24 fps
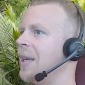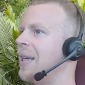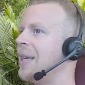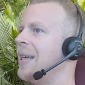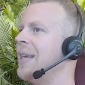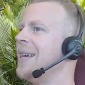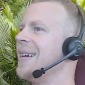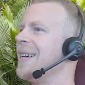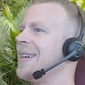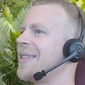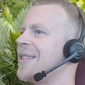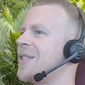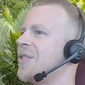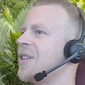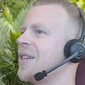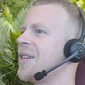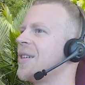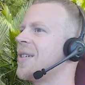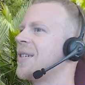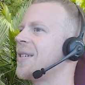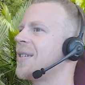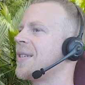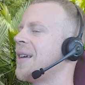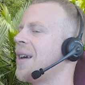he has
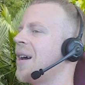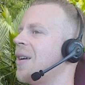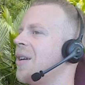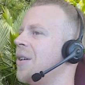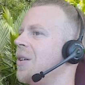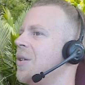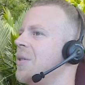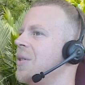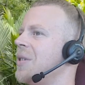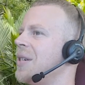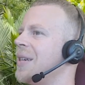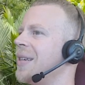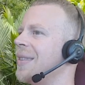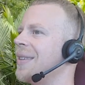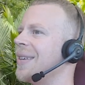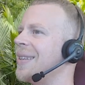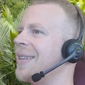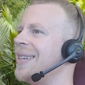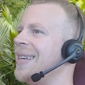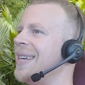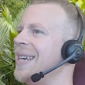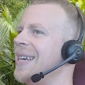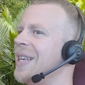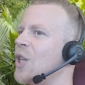just started using the
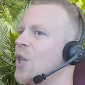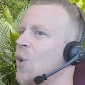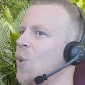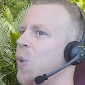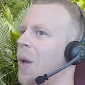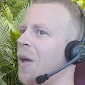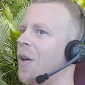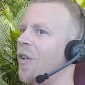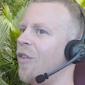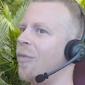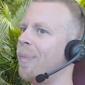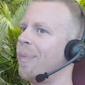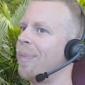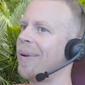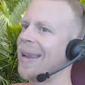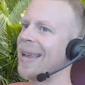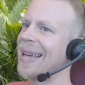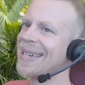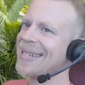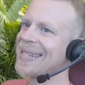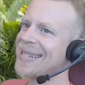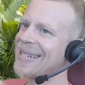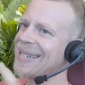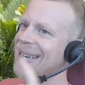T12
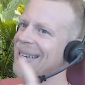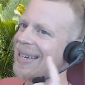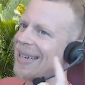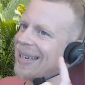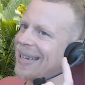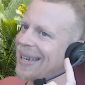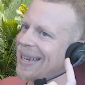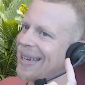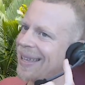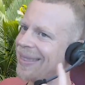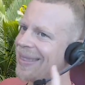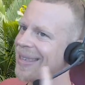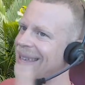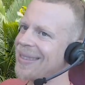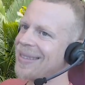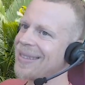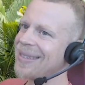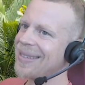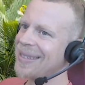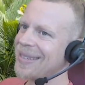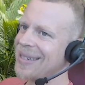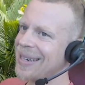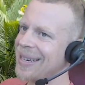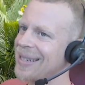Plus, and
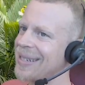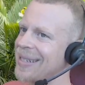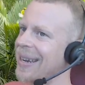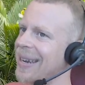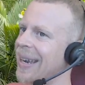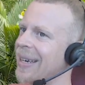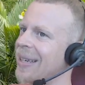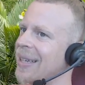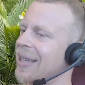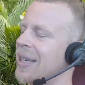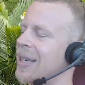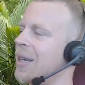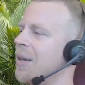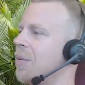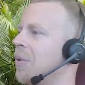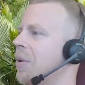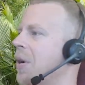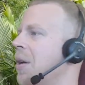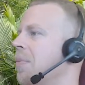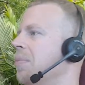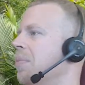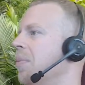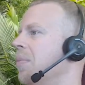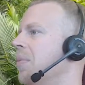that's exactly
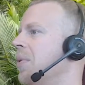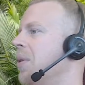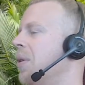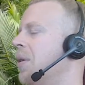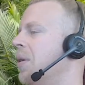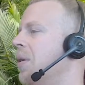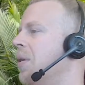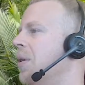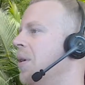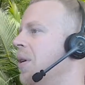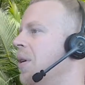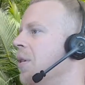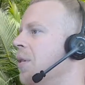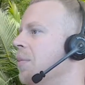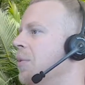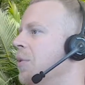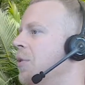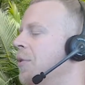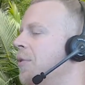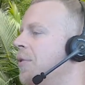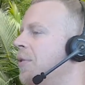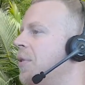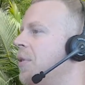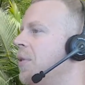what I'm going to
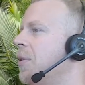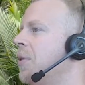move